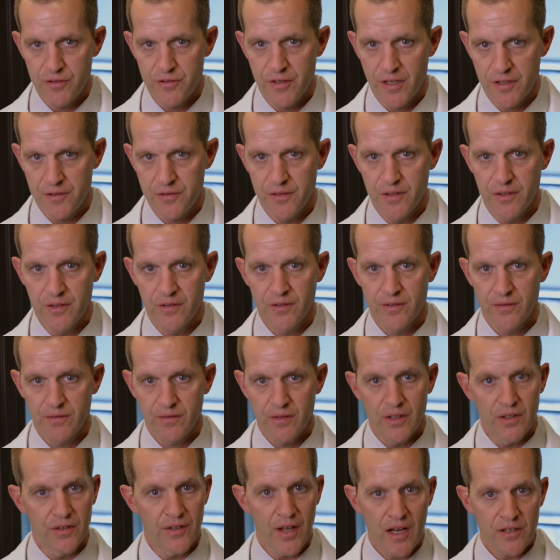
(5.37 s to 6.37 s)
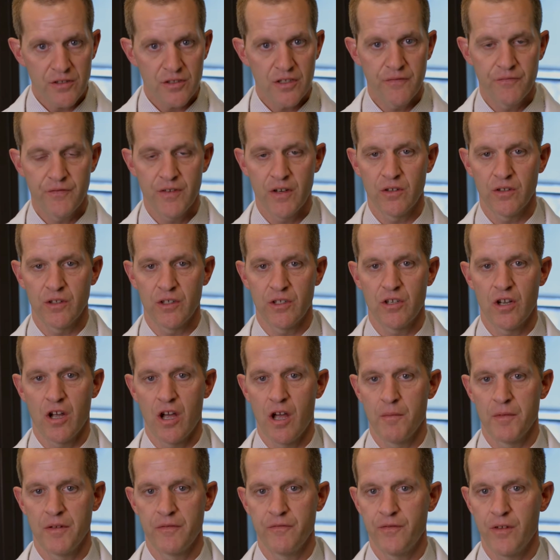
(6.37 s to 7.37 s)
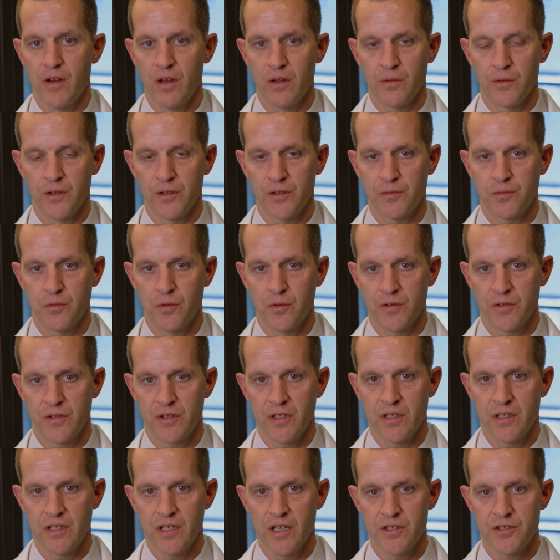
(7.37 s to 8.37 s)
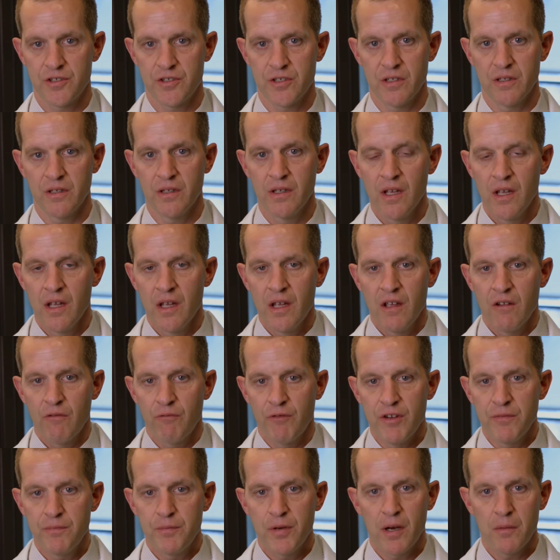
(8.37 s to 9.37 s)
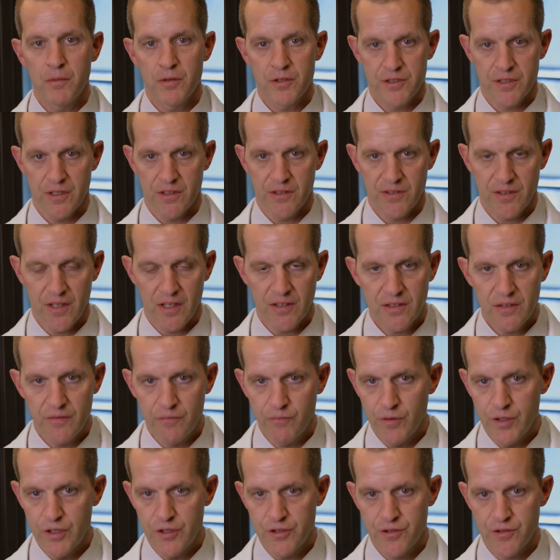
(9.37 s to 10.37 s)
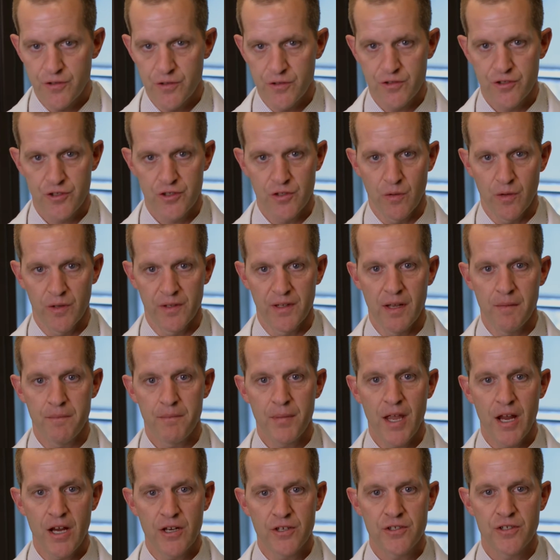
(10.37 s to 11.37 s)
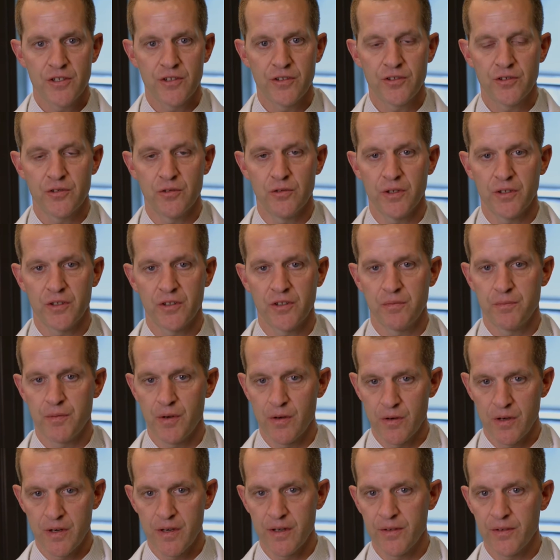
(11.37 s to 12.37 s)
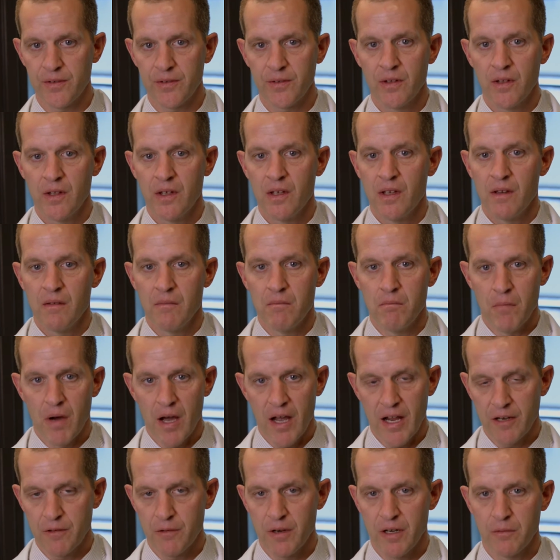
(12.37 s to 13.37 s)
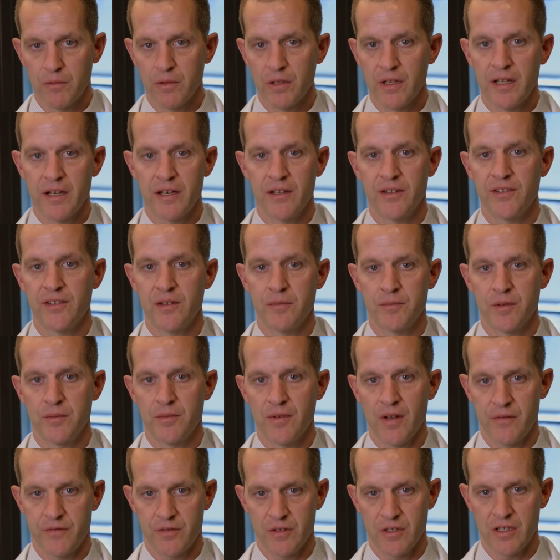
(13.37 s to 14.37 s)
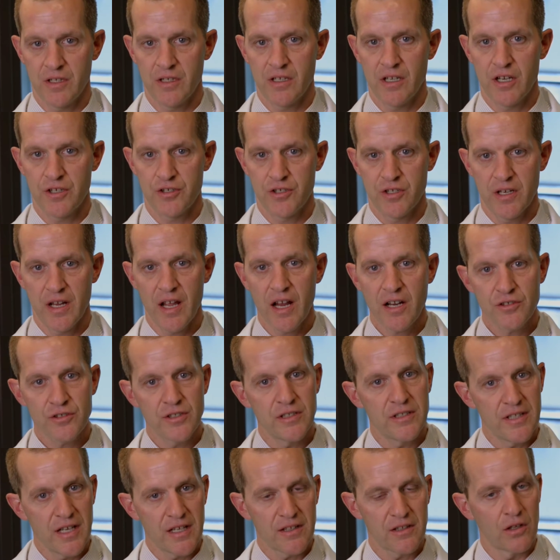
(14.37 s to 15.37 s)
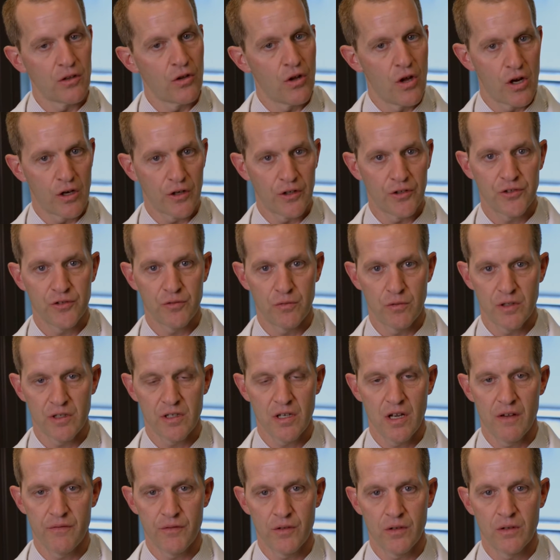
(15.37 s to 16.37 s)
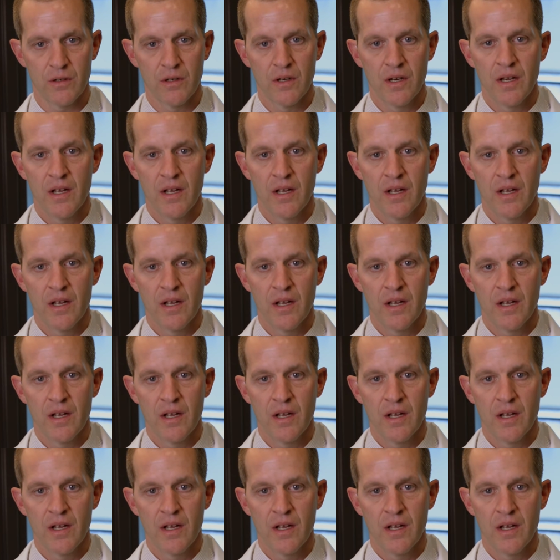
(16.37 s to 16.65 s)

trajectory is, is actually fairly common following a sports concussion. We've published extensive research showing that patients who experience migraine-related symptoms after concussion actually take the longest to recover.